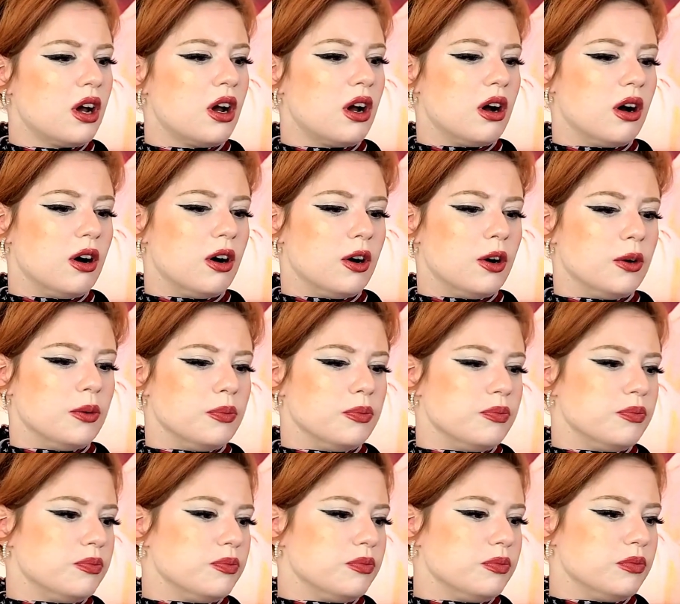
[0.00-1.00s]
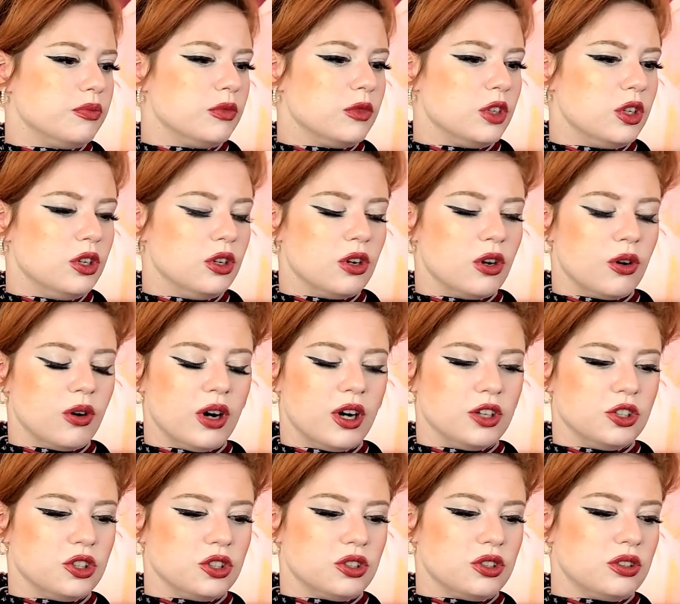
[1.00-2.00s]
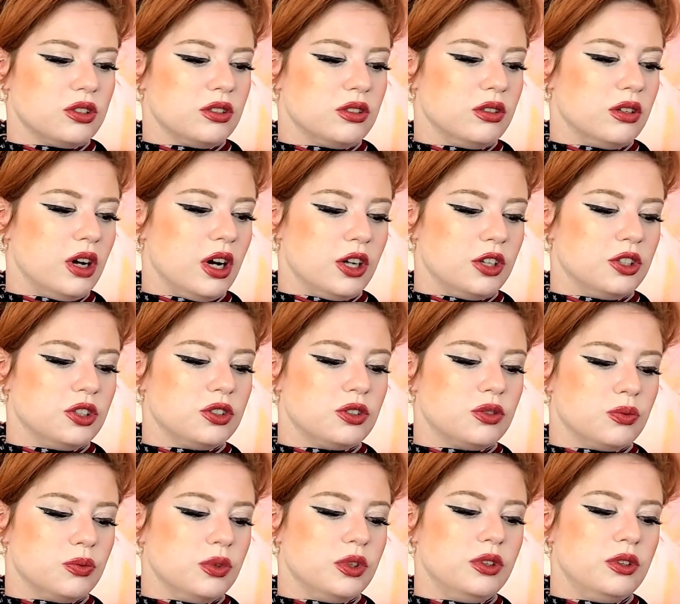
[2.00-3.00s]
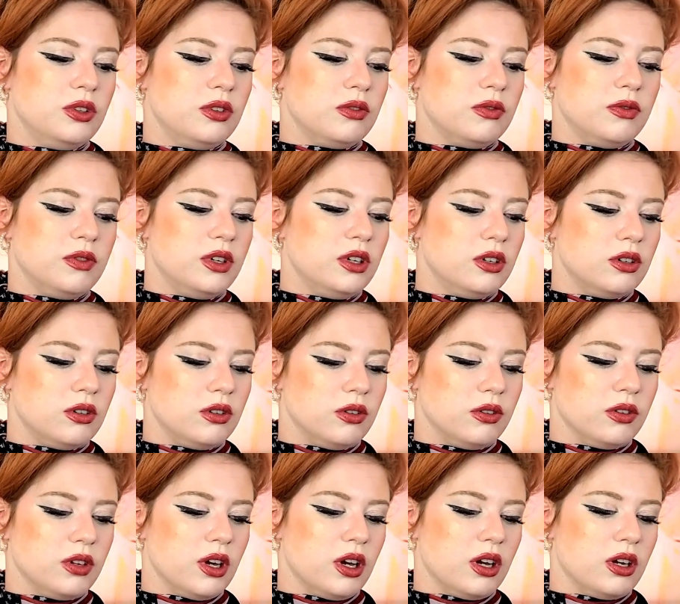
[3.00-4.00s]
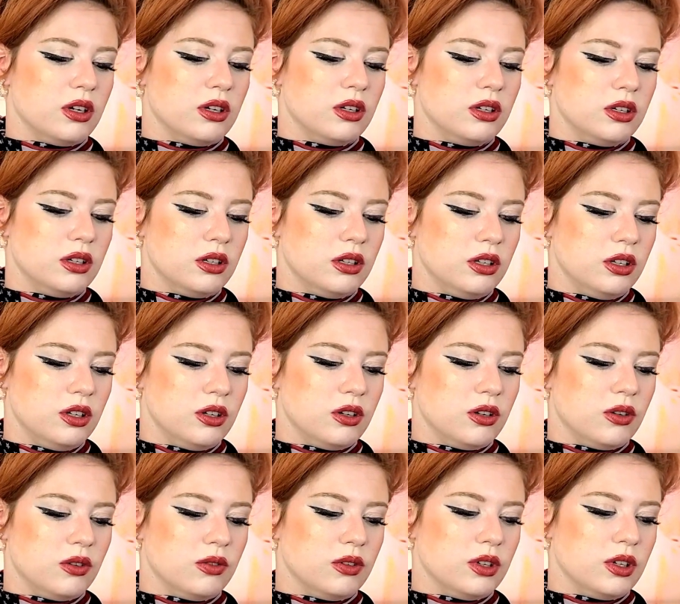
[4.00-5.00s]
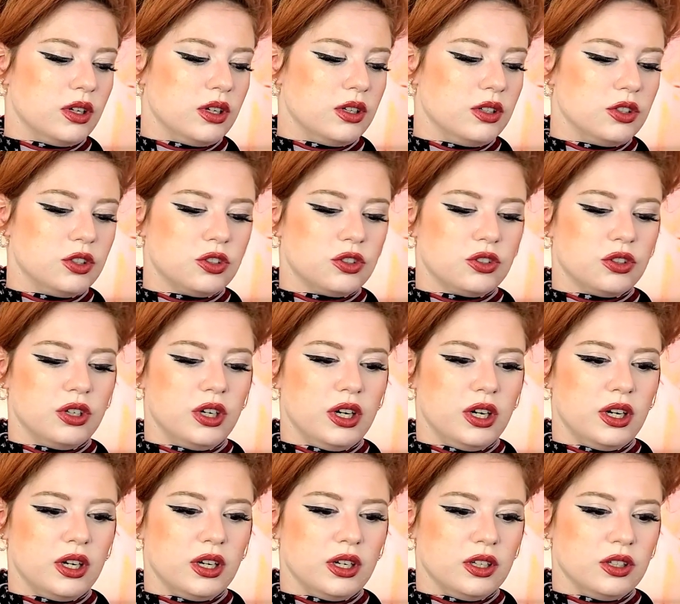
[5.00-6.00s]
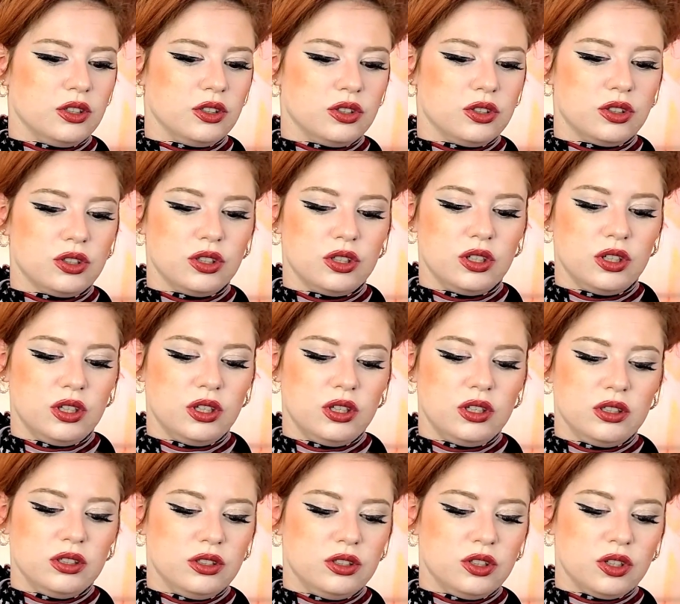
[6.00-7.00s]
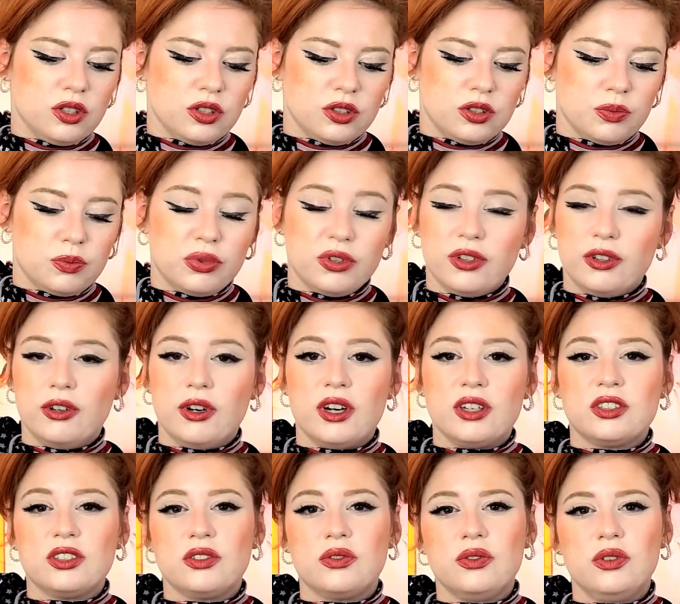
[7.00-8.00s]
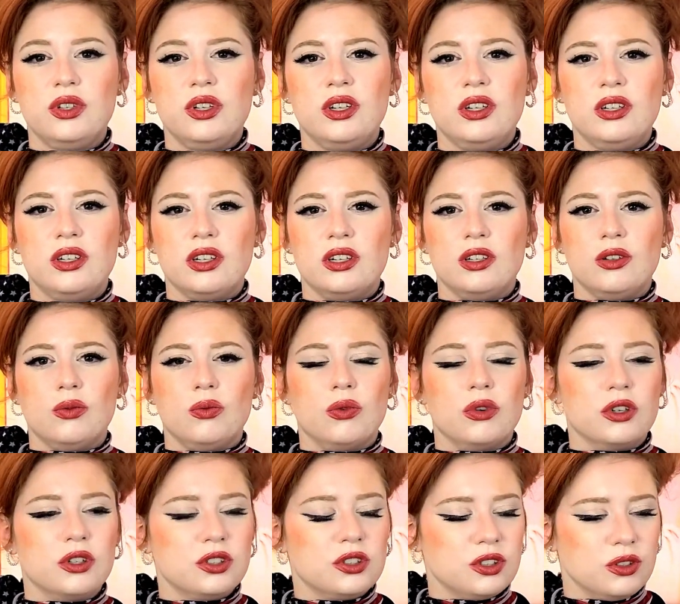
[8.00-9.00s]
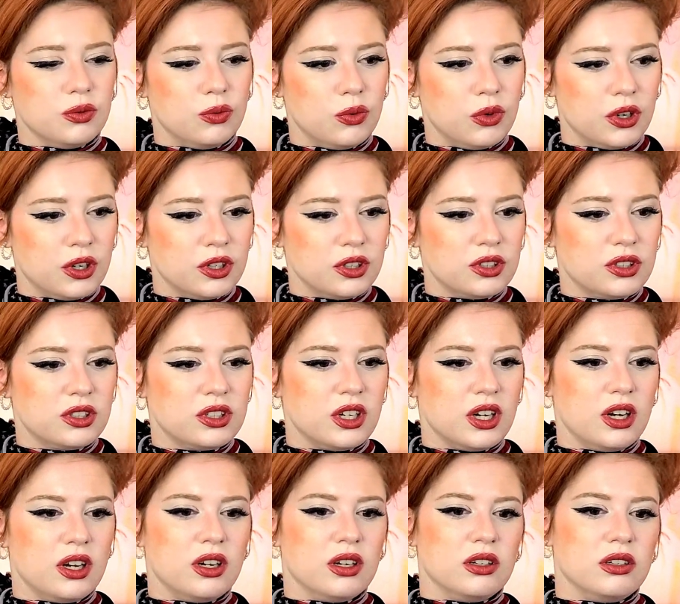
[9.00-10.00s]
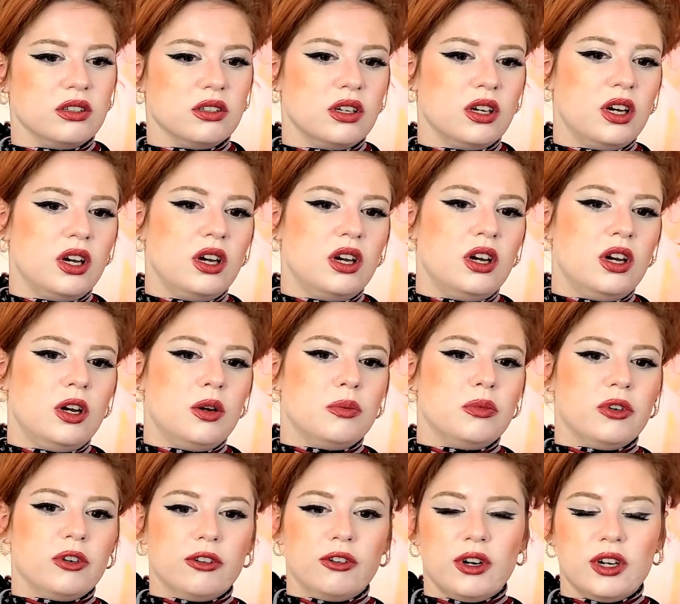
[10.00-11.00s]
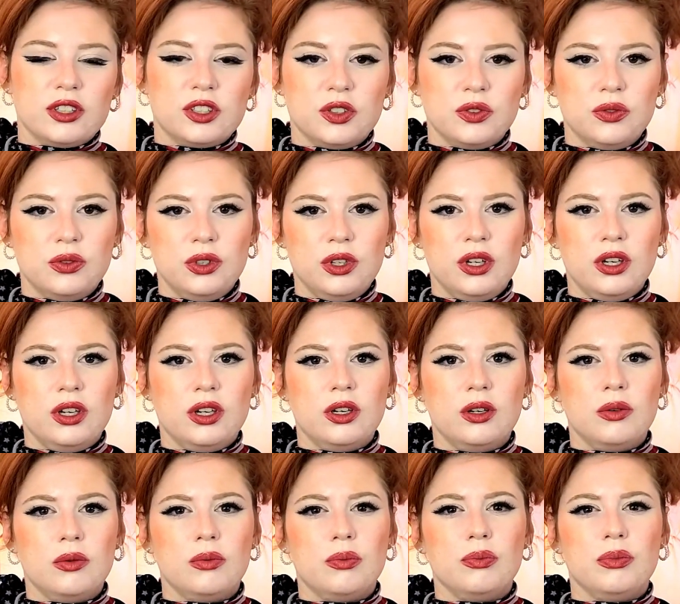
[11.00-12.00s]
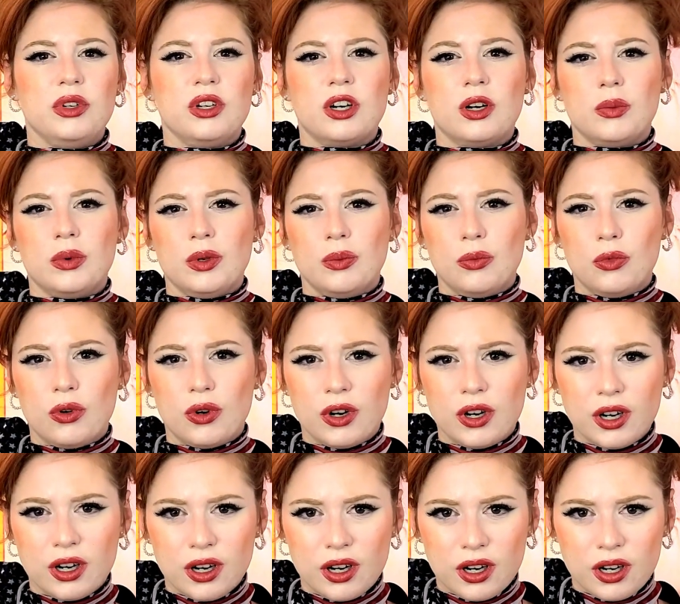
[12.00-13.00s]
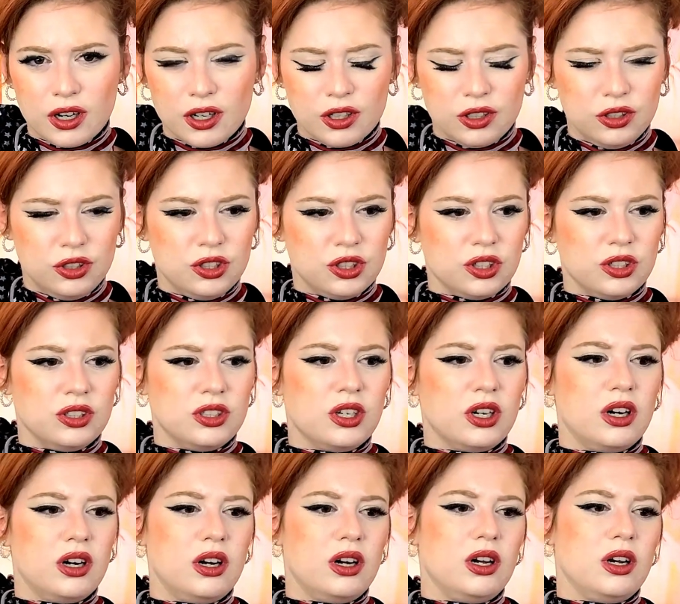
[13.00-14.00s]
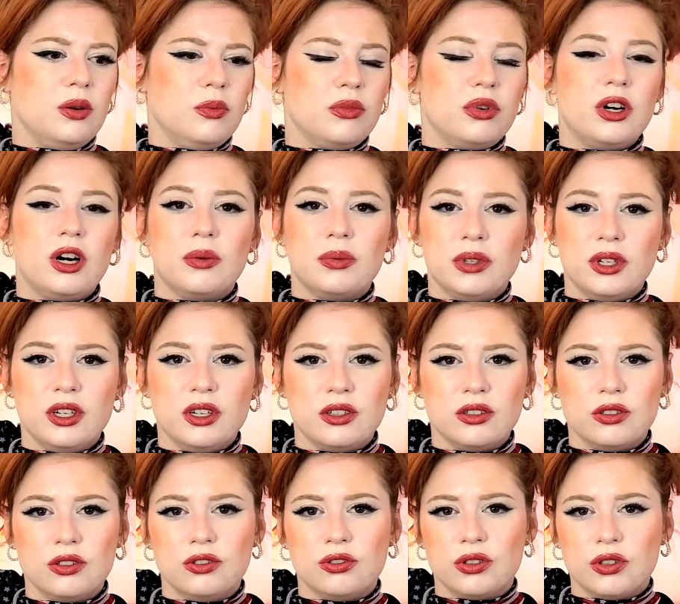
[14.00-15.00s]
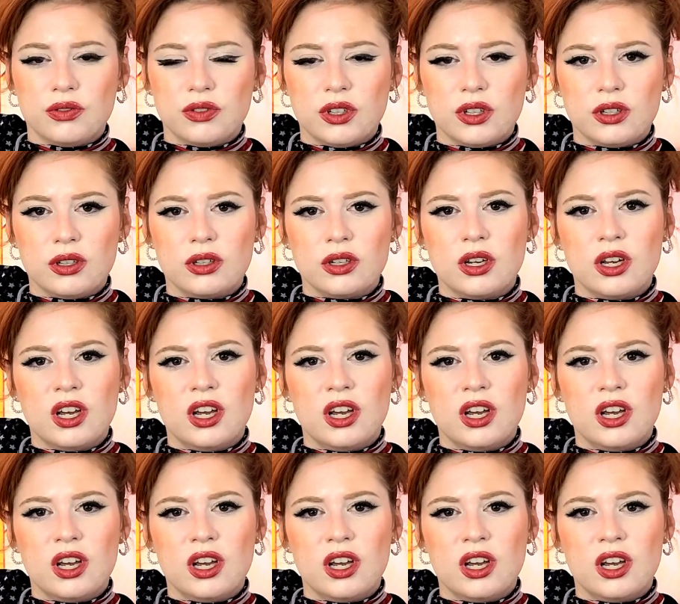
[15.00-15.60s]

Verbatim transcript: um, you know I just I just really feel that you know the industry is just progressively getting worse and worse and progressively becoming more agenda and propaganda driven